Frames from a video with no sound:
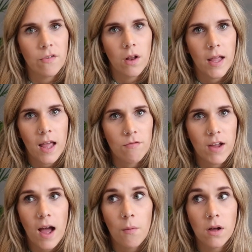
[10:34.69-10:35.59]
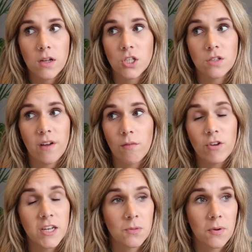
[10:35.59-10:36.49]
for like every hour, I just found
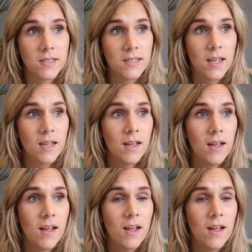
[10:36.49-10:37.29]
really depressing.